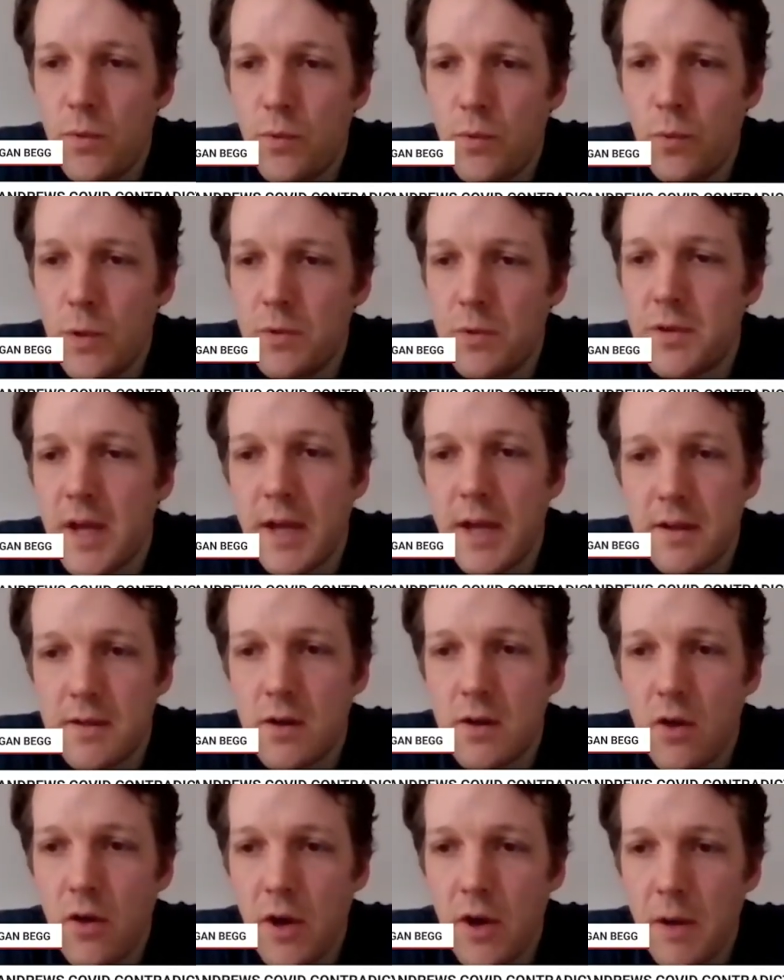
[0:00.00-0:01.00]
will take
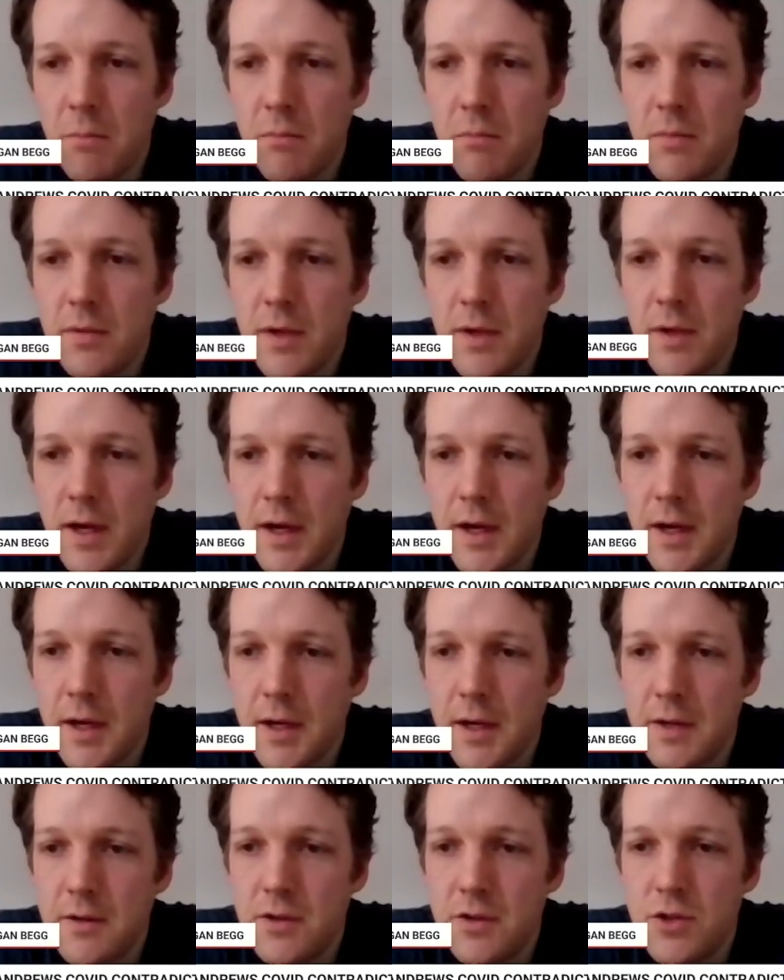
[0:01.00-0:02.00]
time
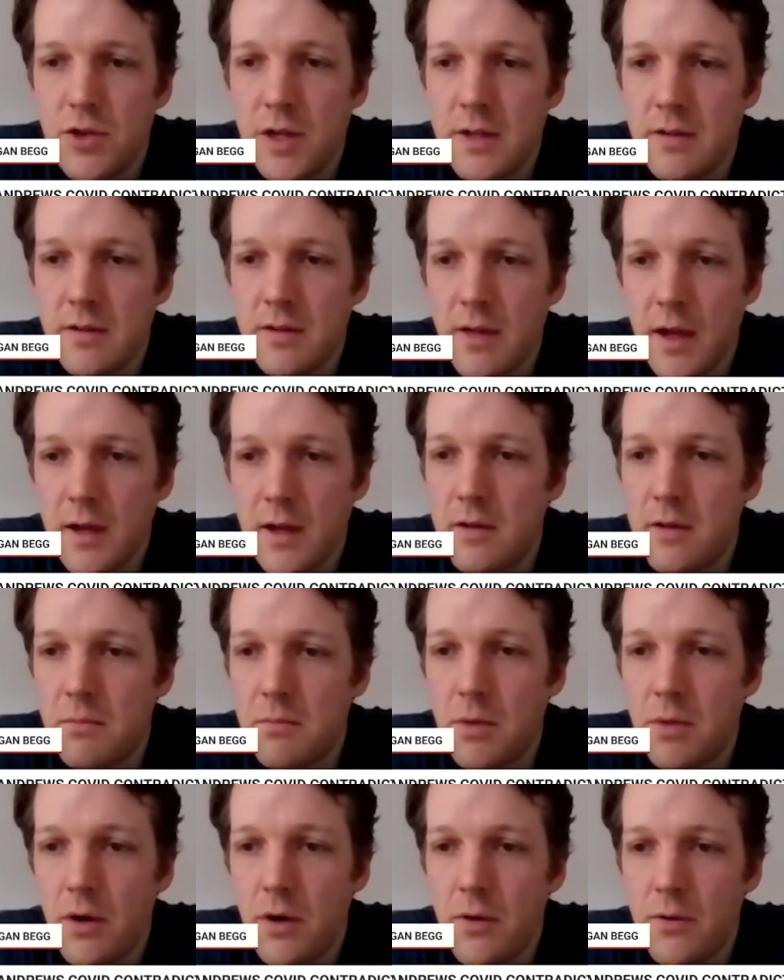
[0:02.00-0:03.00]
to translate into
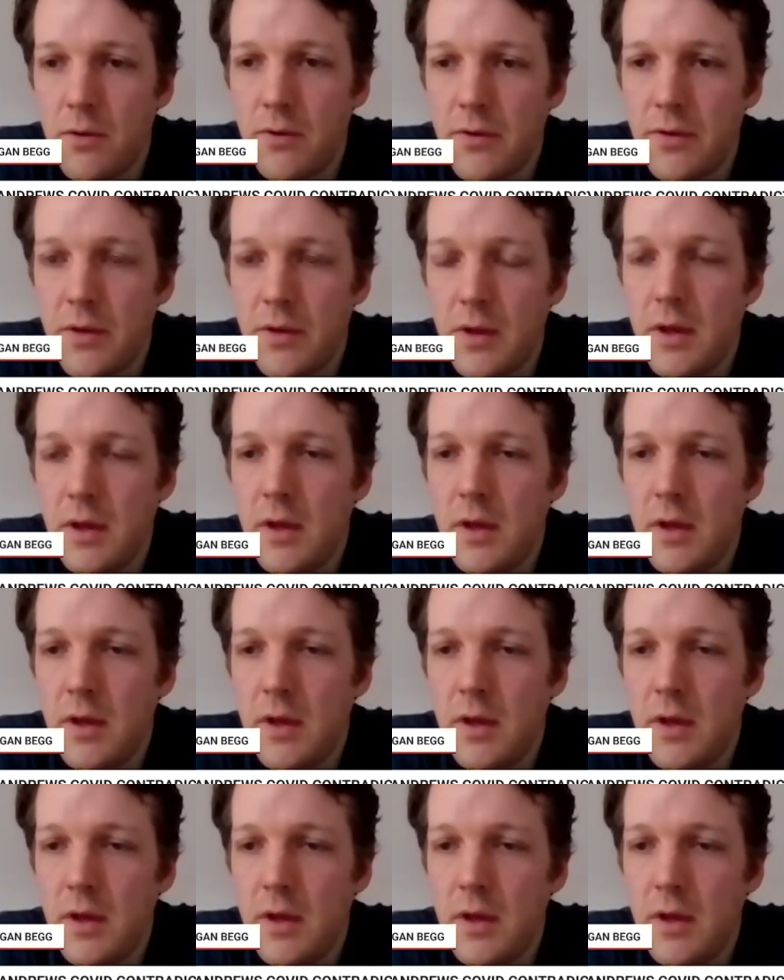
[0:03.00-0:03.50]
polls.